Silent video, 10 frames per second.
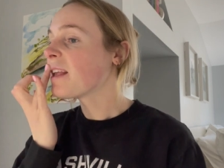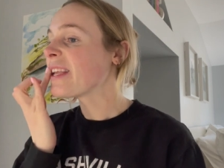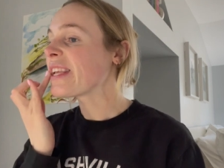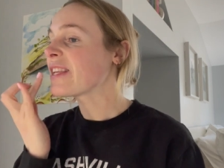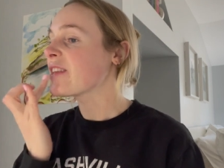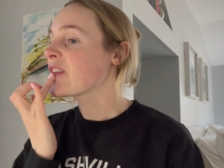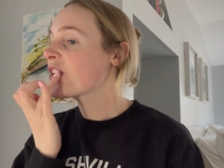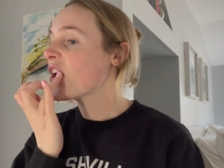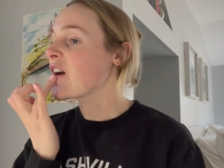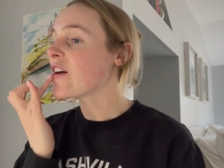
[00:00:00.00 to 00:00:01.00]
This is the
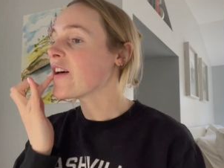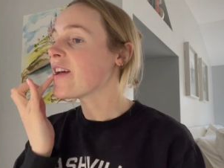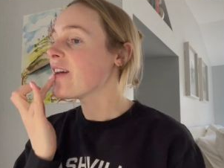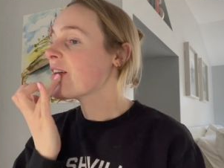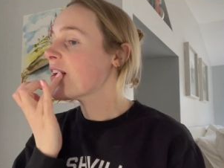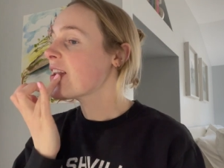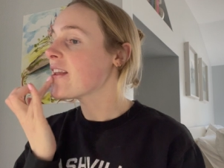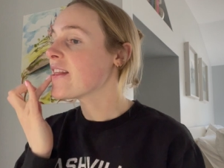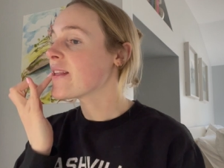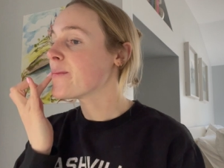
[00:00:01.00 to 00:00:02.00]
chocolate on
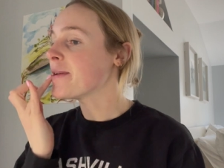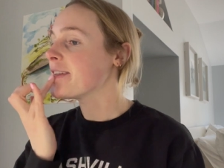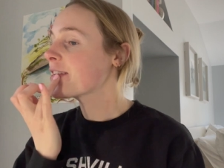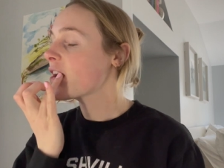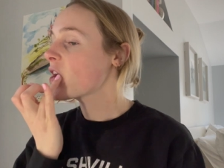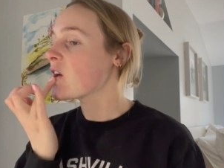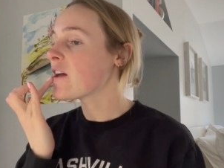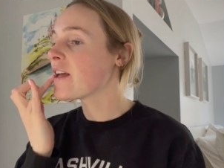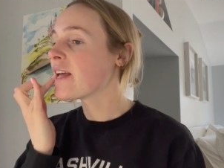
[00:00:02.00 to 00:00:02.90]
the mint chocolate.